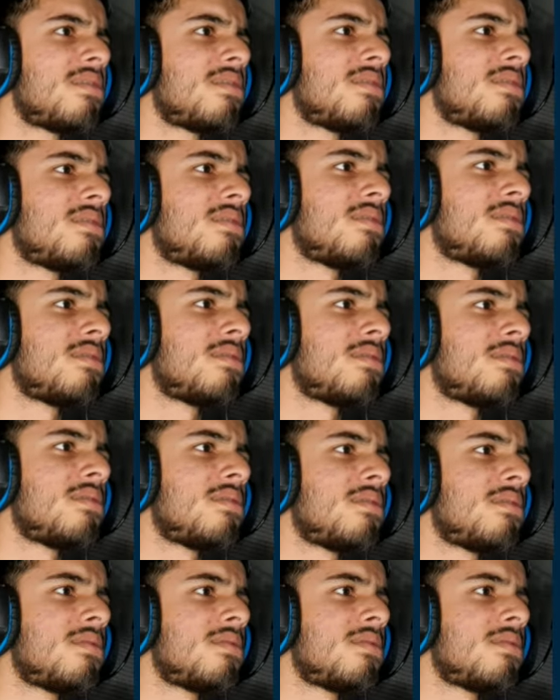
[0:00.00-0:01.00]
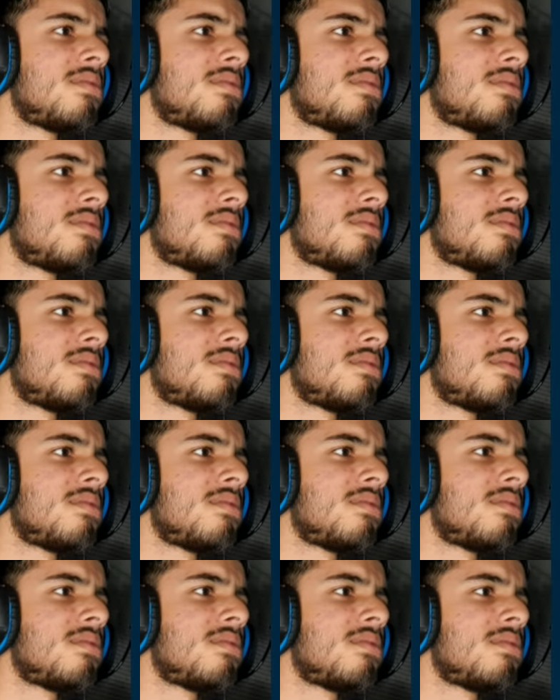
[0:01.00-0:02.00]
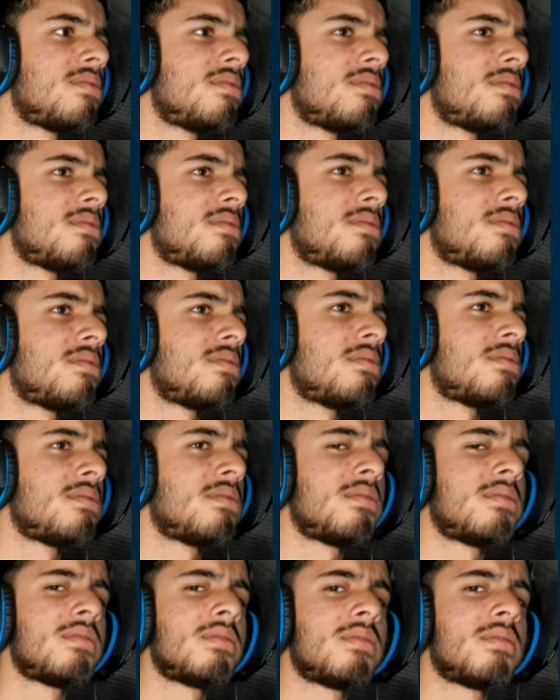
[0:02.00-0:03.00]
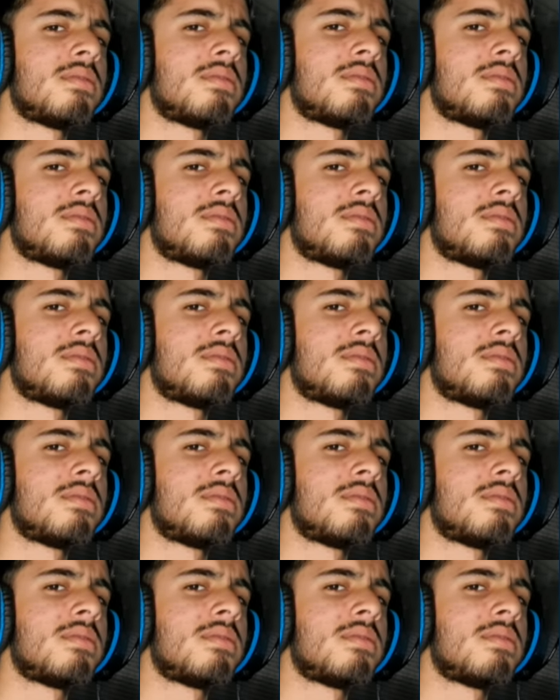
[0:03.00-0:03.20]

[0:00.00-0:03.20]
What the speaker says: Nothing is said.